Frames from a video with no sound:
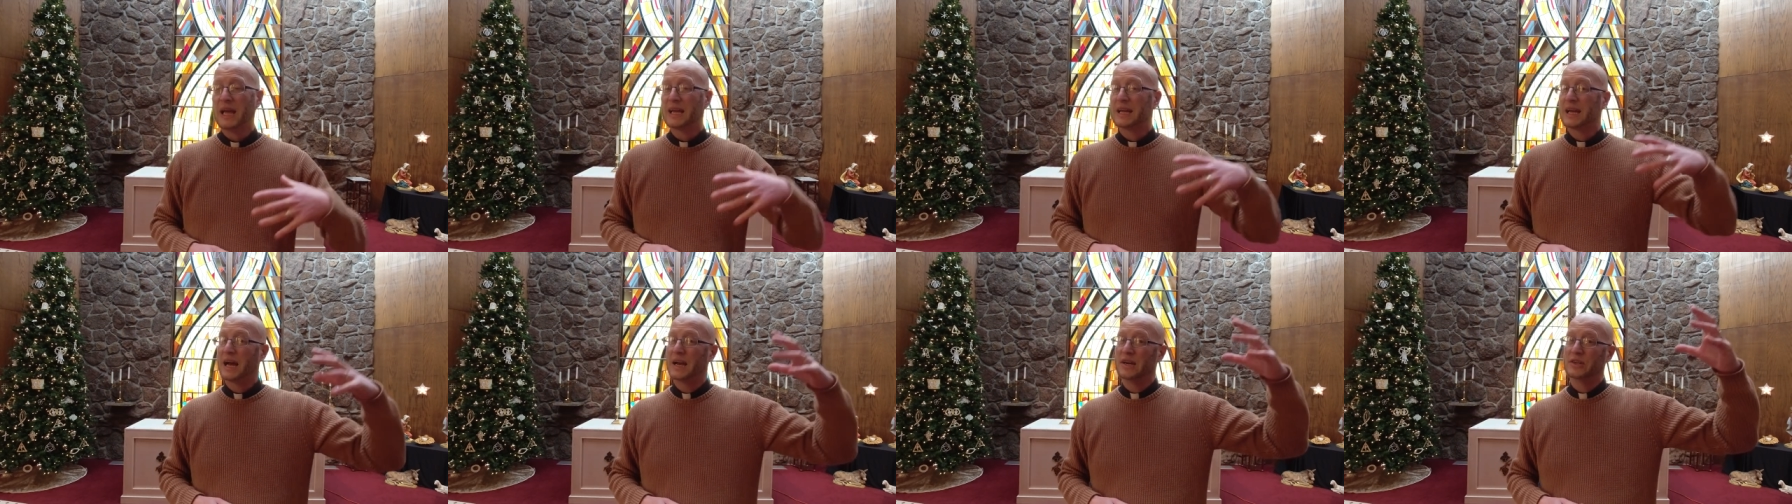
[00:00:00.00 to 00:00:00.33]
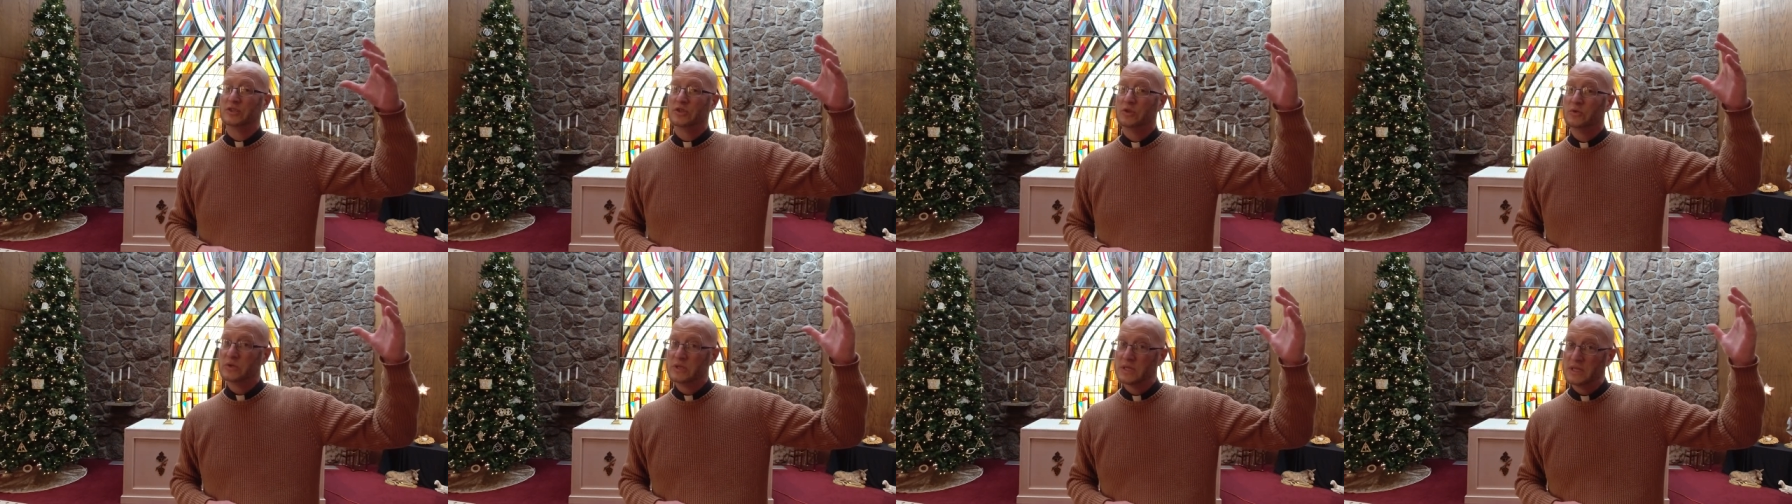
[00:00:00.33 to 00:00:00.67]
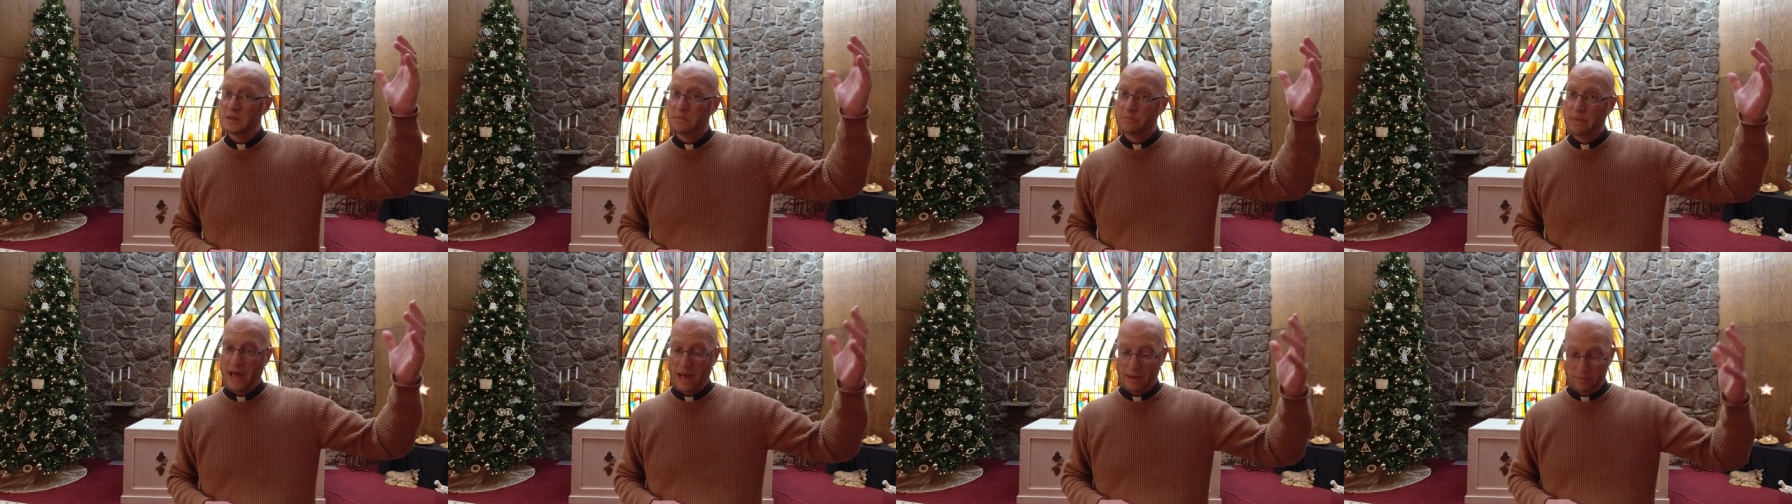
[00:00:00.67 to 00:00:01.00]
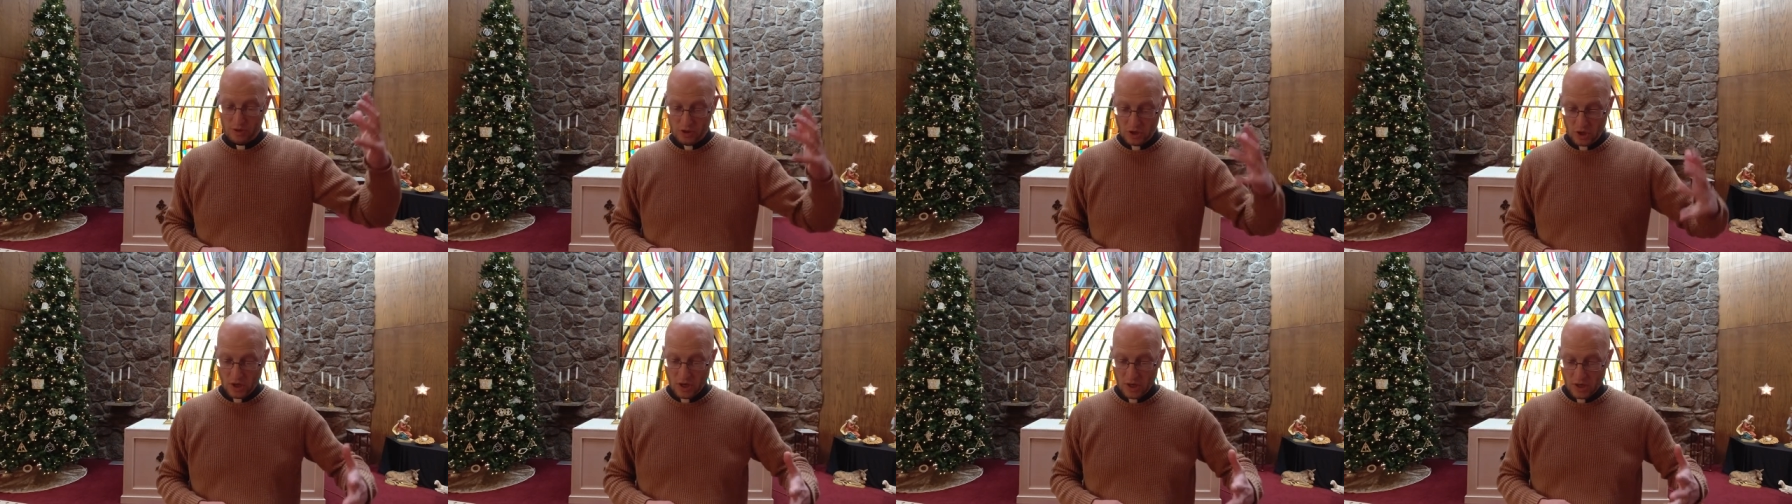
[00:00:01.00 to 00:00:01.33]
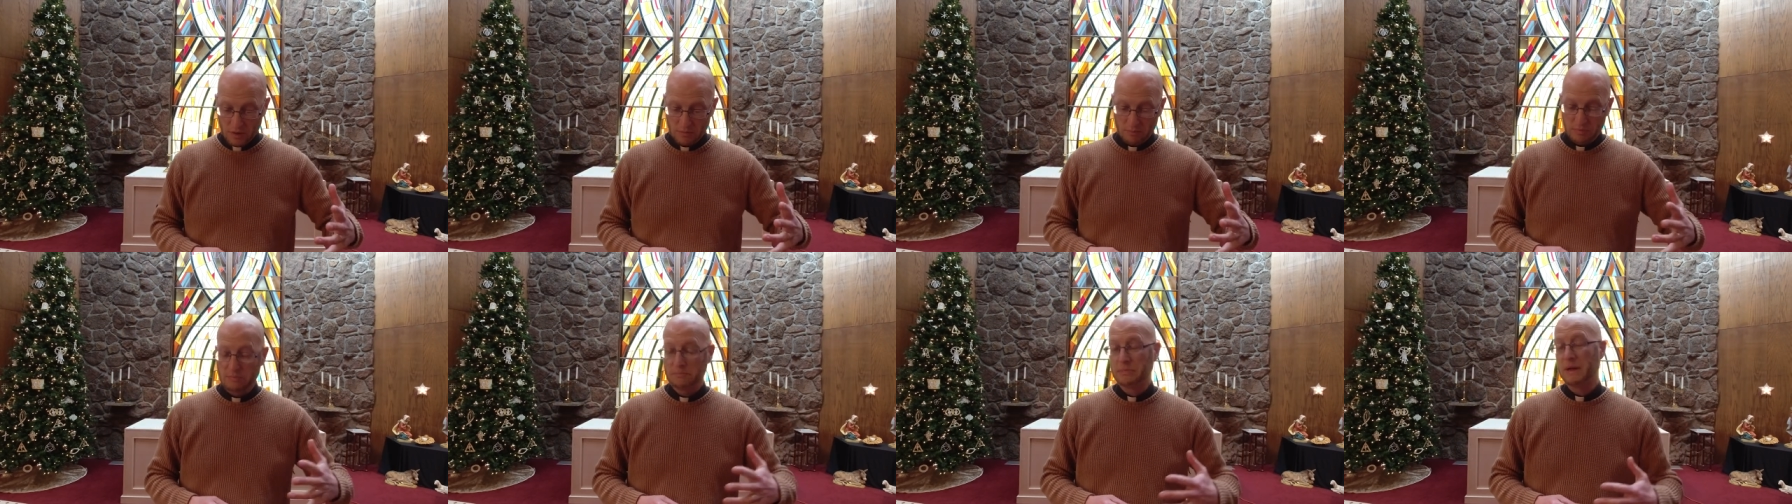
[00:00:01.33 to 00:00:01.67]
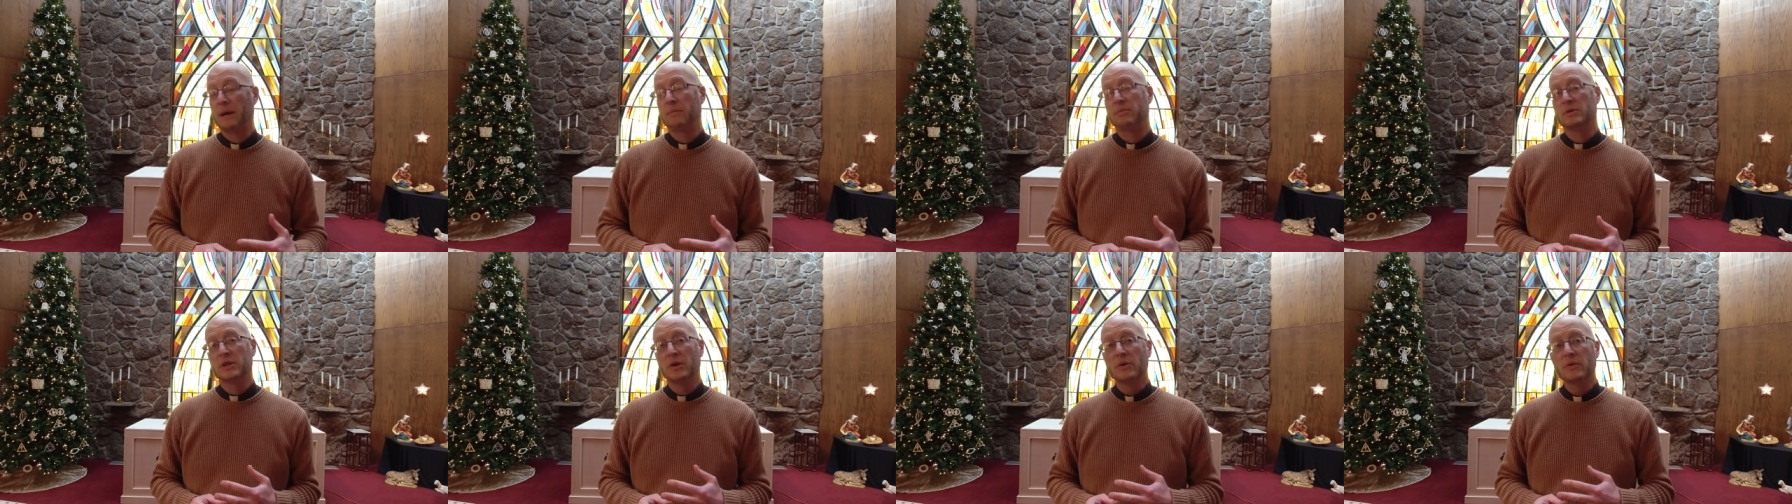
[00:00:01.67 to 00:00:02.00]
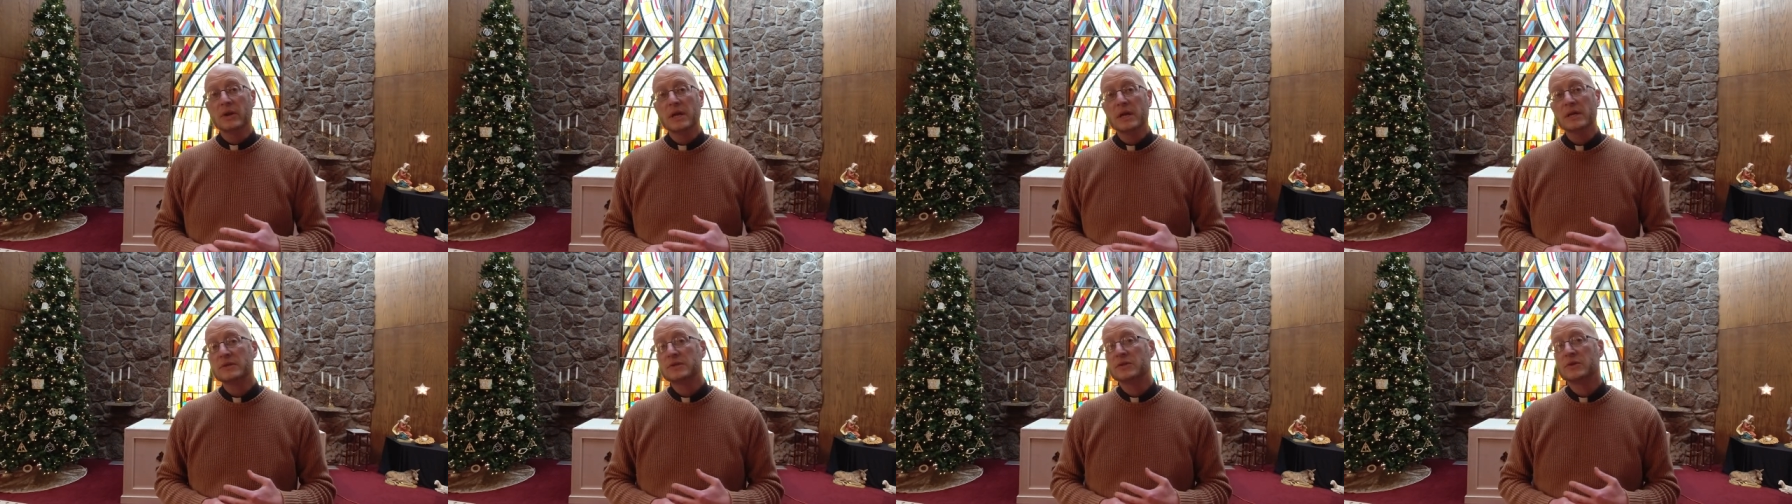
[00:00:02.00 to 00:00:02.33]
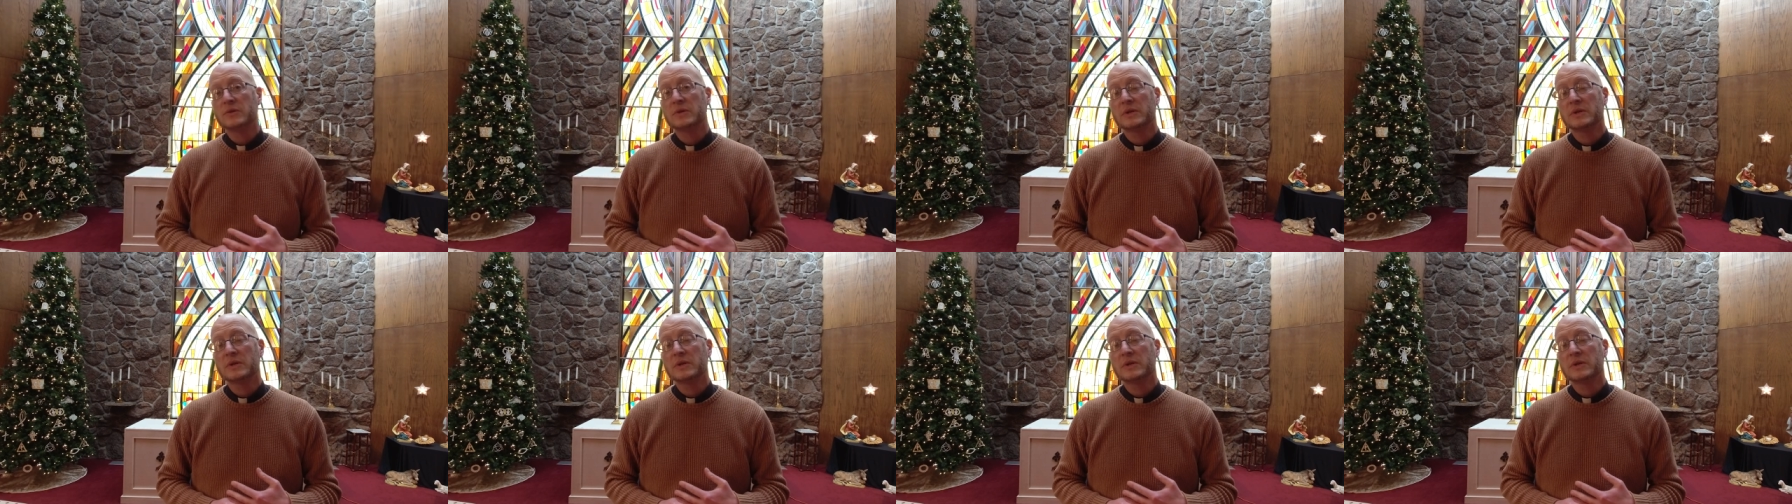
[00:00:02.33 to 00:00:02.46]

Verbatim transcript: God is using the Babylon, Babylonians